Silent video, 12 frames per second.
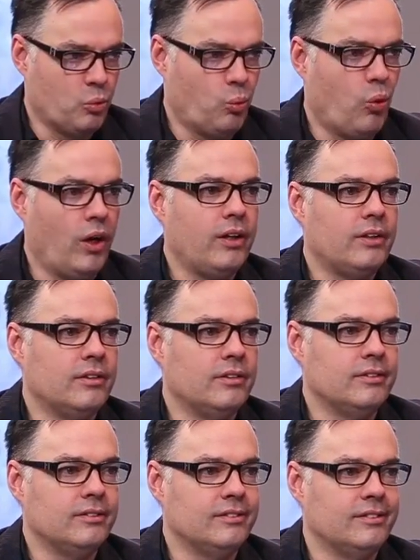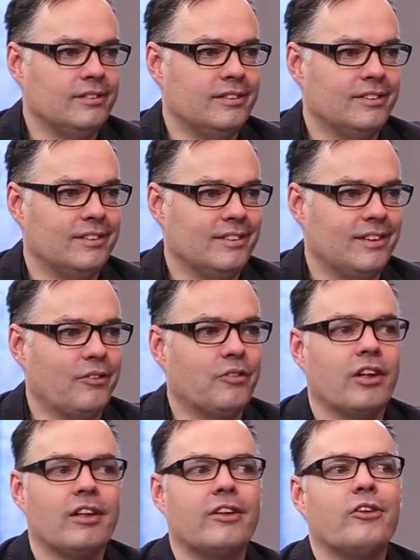what of
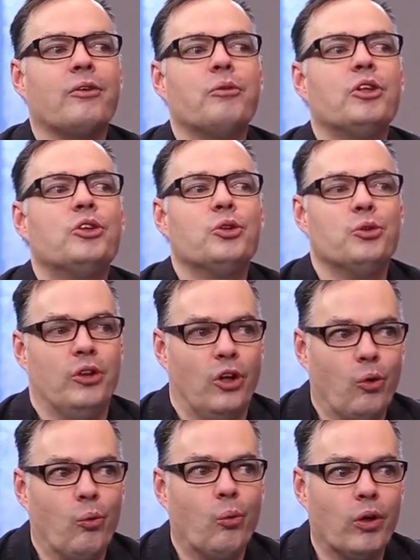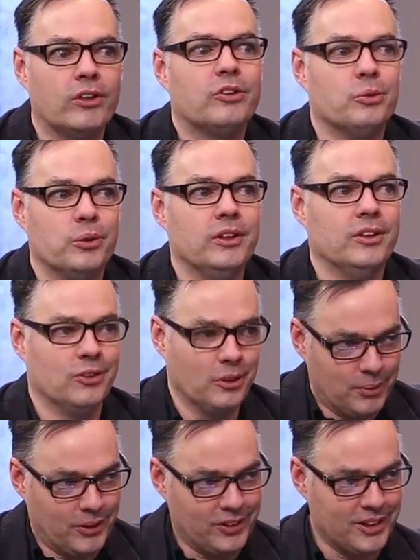the little that we do know, what do we know
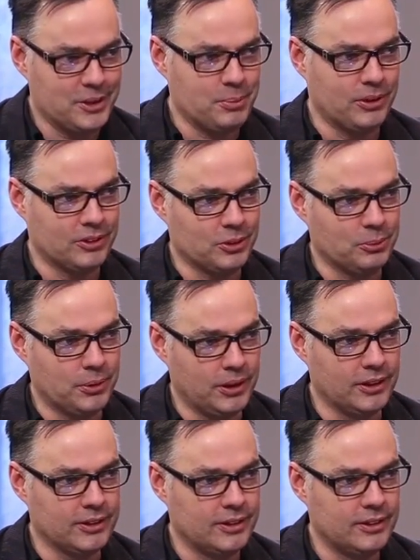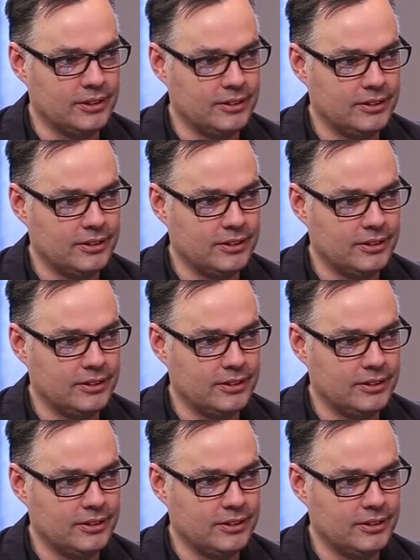about these spiritual beings?